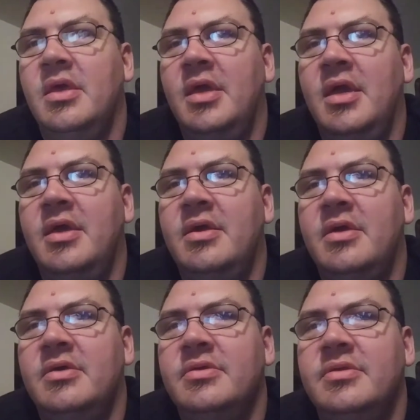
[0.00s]
And
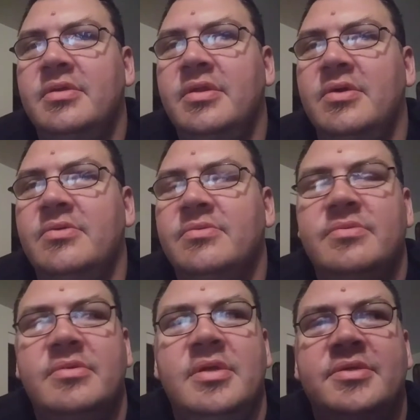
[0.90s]
uh, you know,
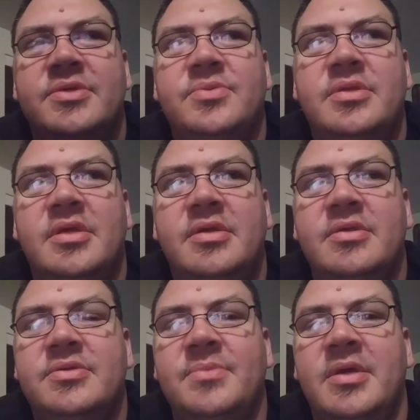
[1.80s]
it's just
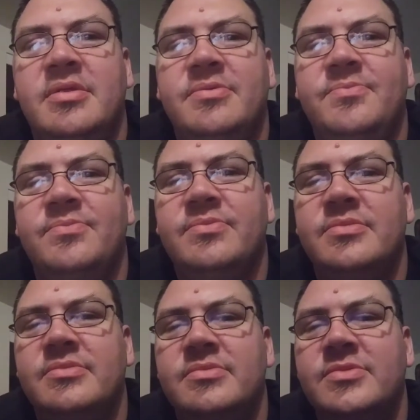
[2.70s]
ridiculous, man.
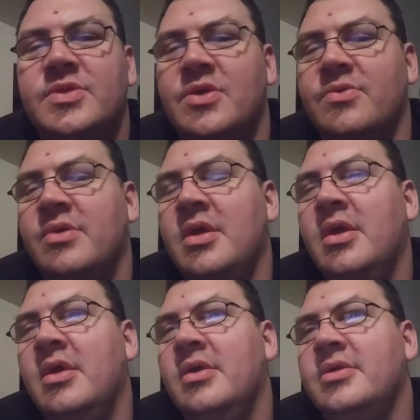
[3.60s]
So
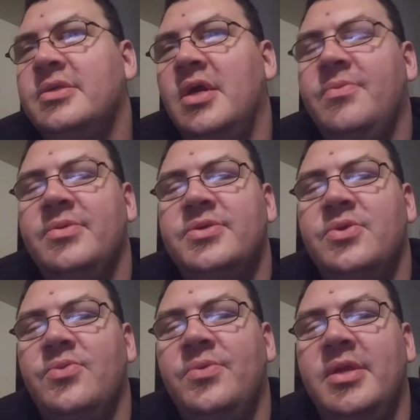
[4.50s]
sorry for the
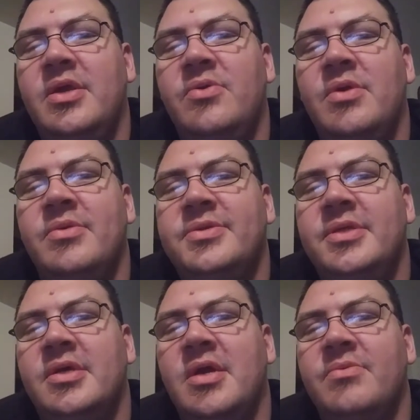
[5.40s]
short video. Y'all wanna see
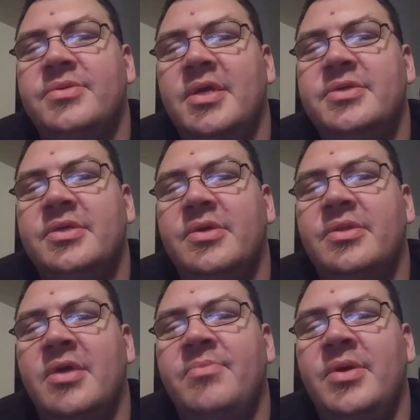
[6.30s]
that conversation, click
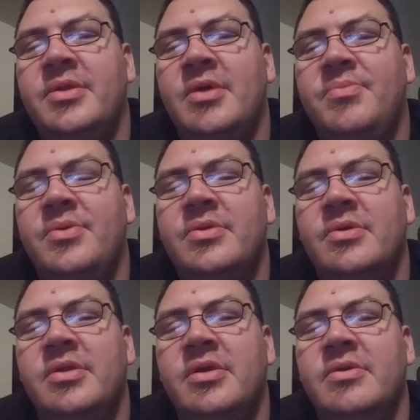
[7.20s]
like button, I'll put it
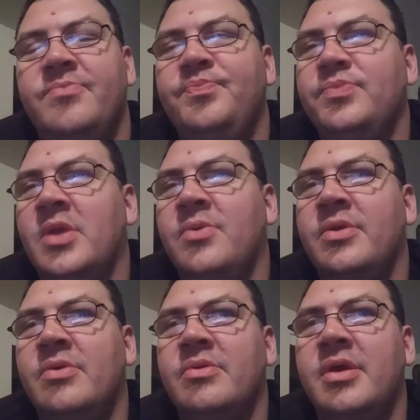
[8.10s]
on here. I
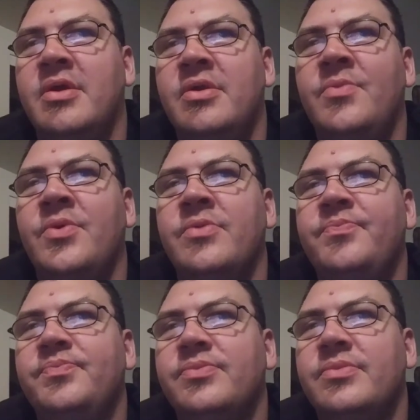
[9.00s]
really don't care anymore.
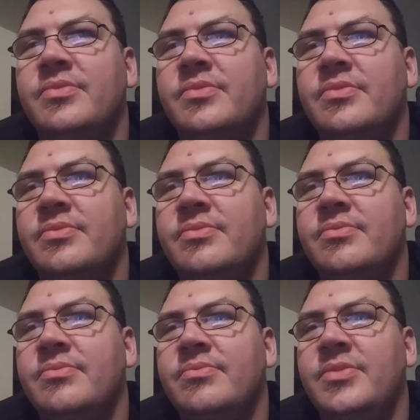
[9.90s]

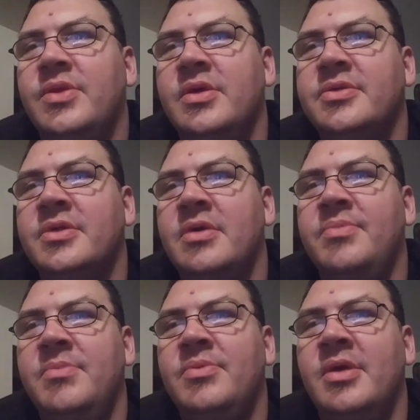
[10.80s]
Because uh,
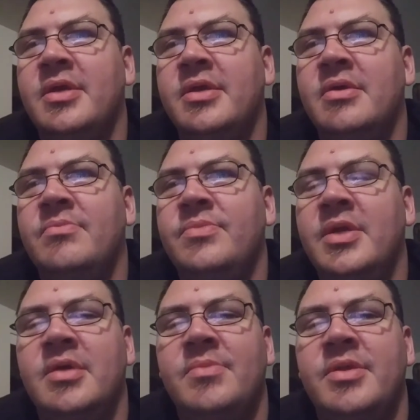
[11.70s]
people like him,
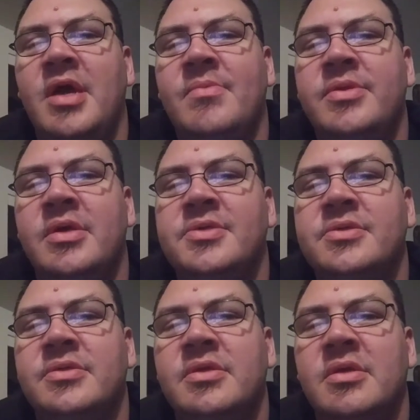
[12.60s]
they come a dime a dozen.